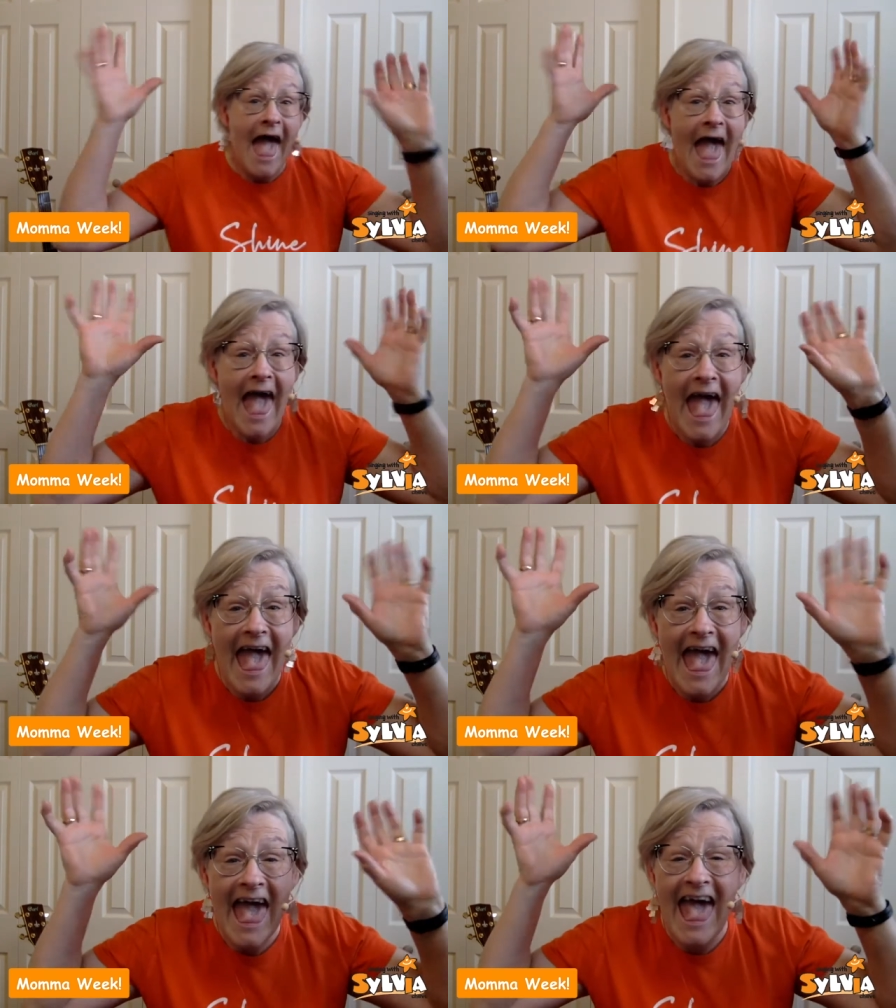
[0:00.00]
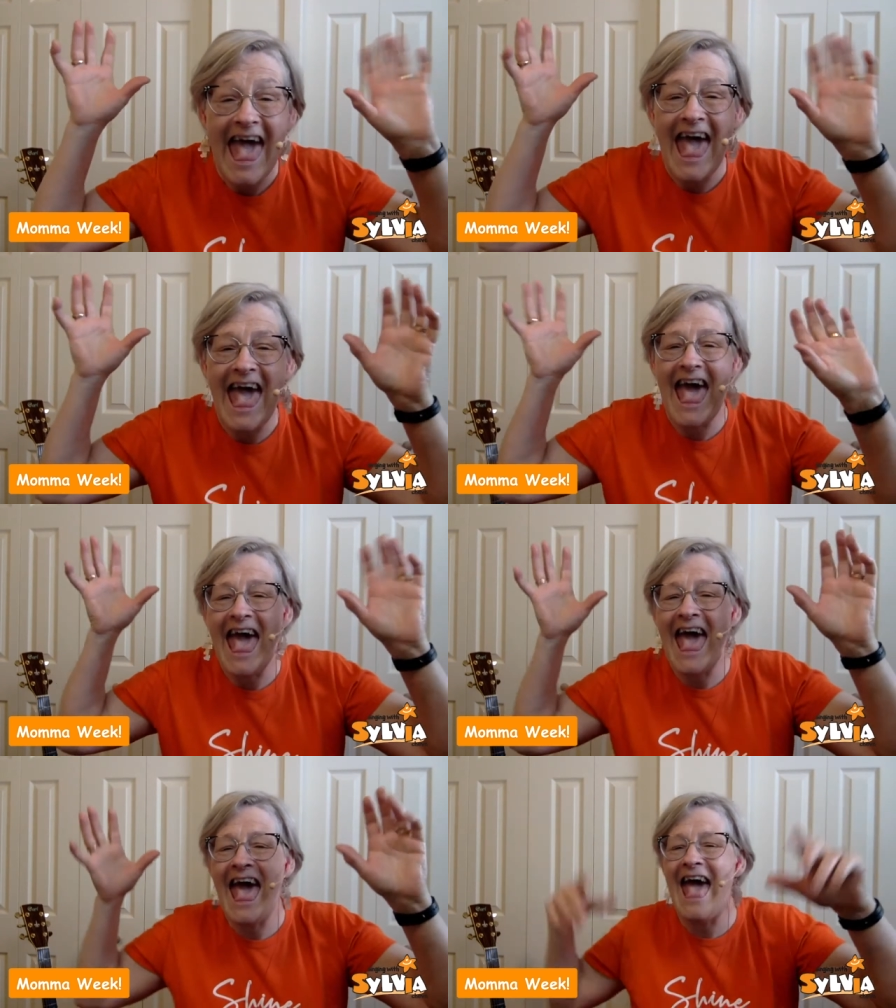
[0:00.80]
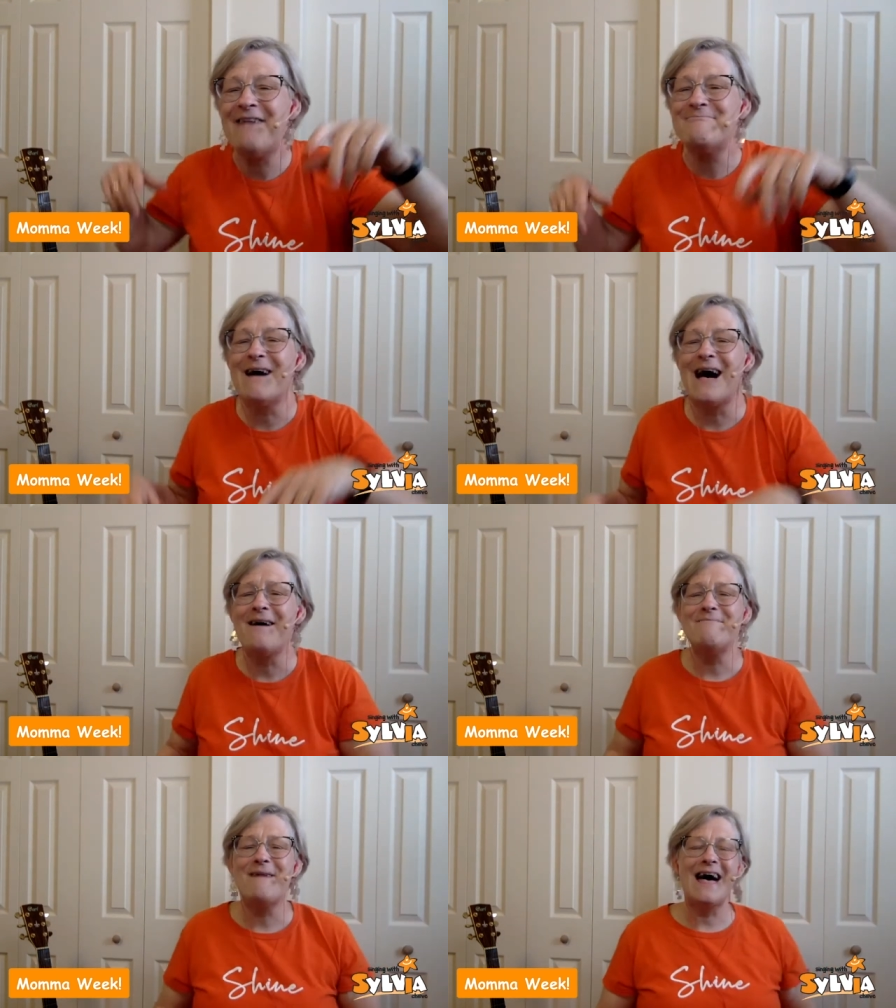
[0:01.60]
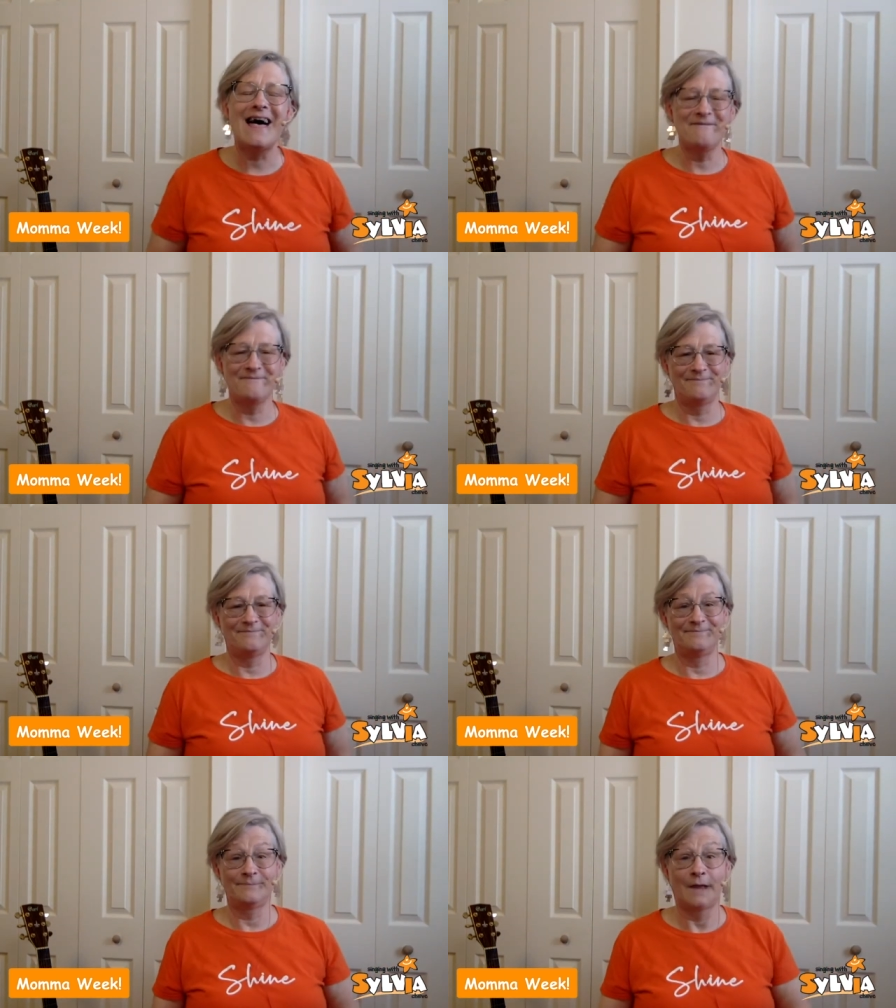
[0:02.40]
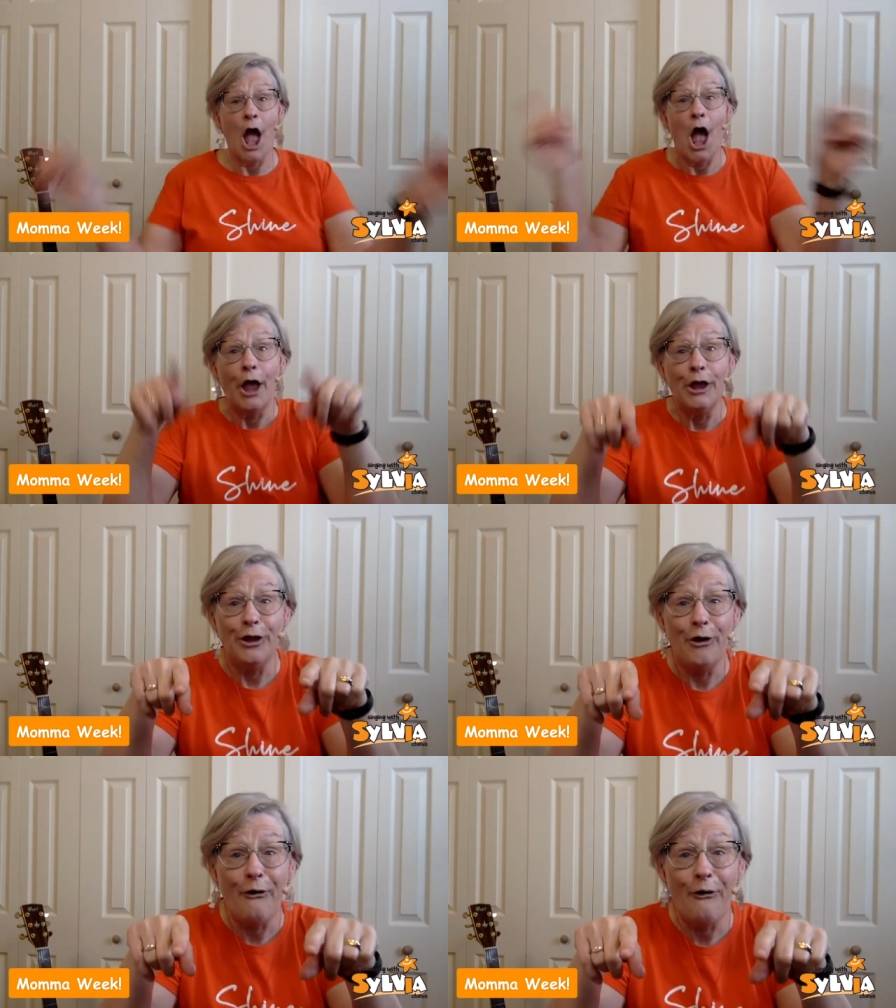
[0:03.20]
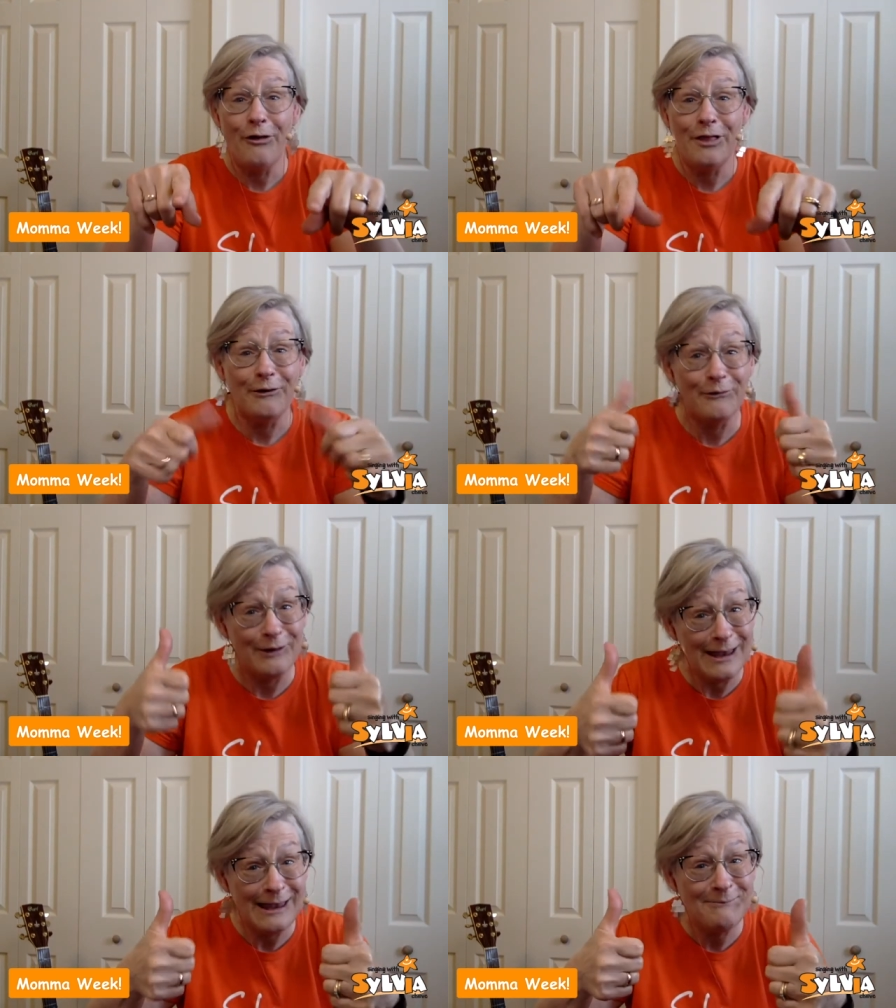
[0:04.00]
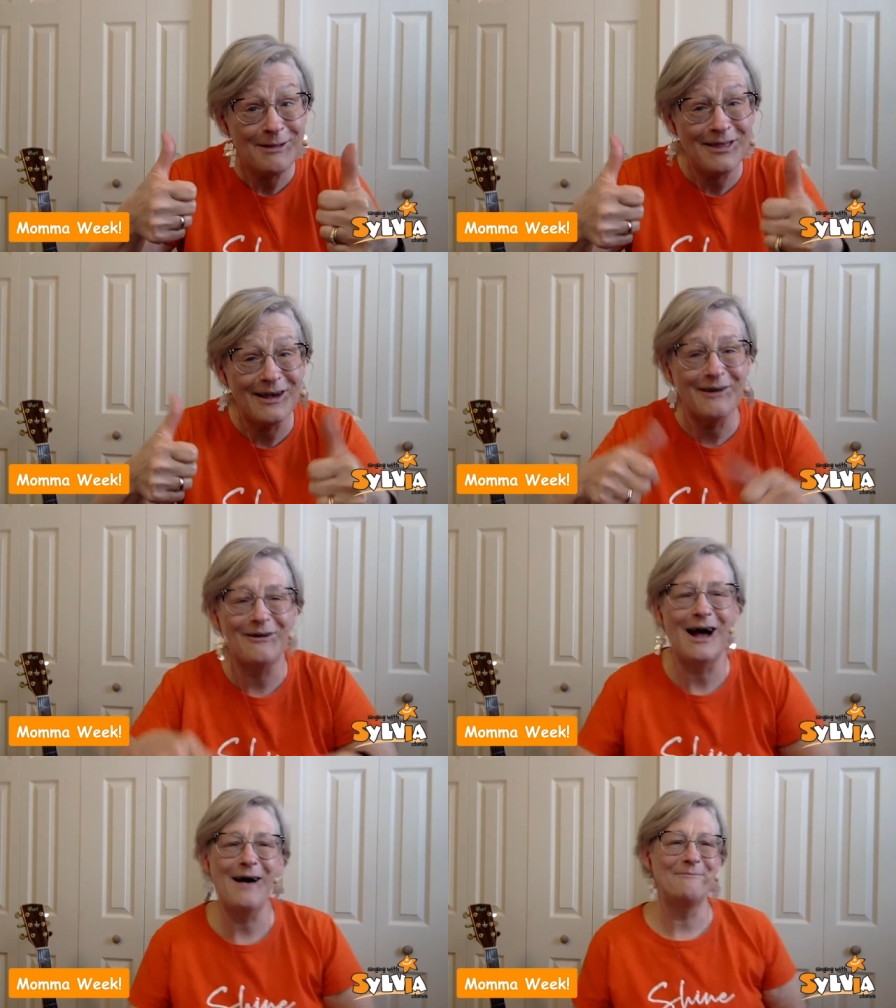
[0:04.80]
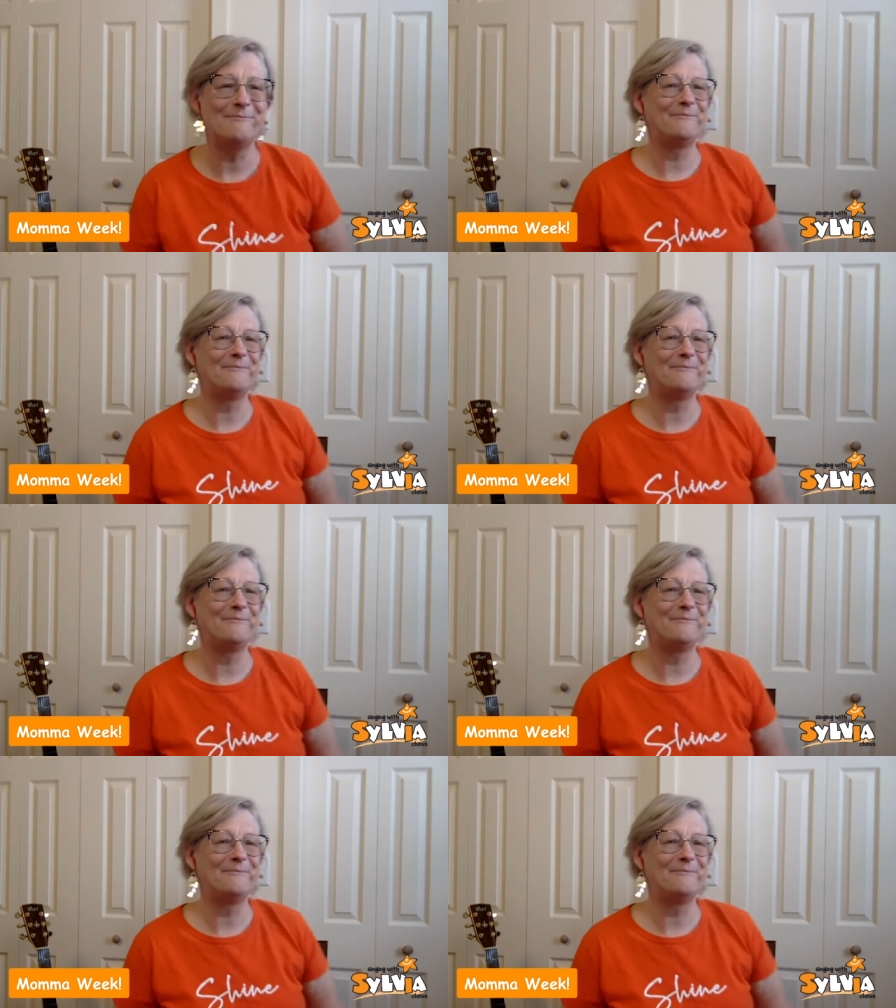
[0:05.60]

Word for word: Hey, mama, you're the cream of the crop.